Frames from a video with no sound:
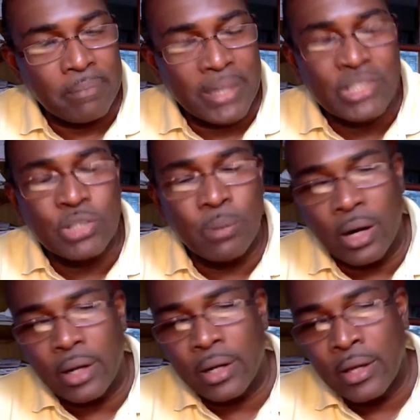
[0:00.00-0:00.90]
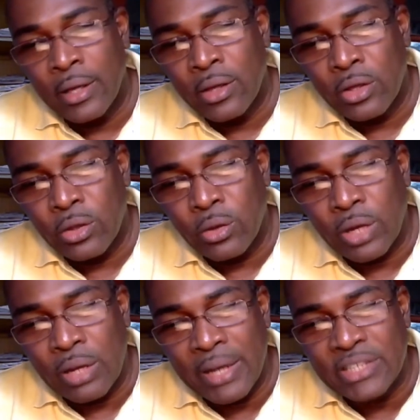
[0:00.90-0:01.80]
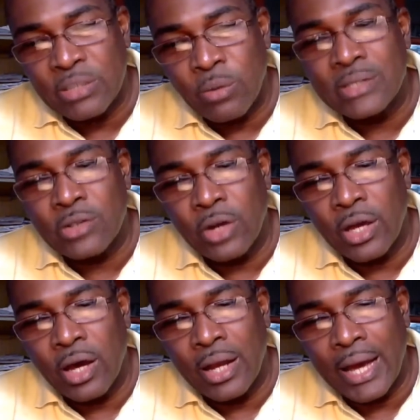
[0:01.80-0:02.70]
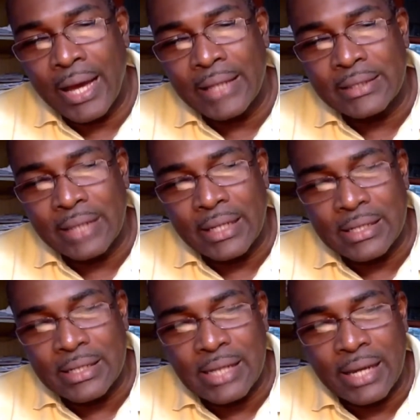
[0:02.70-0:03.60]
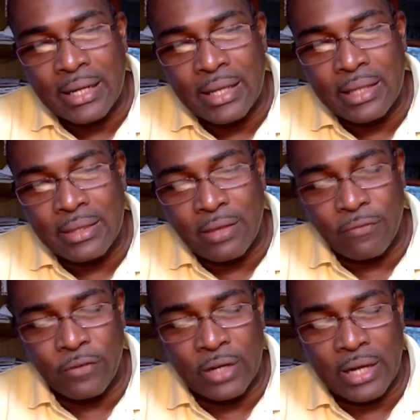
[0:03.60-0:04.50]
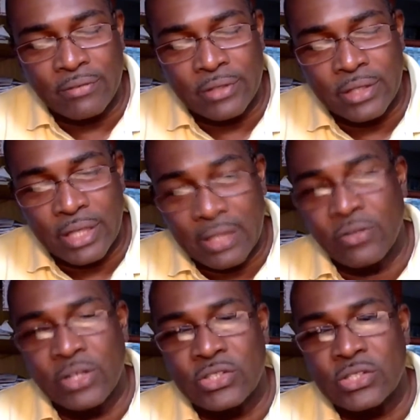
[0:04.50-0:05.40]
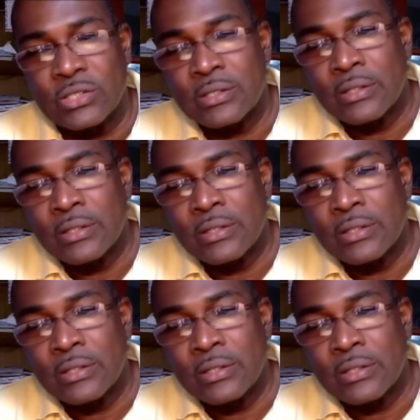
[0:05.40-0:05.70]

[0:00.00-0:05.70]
benchmark, you can imagine what is going on at a slightly different level in the villages.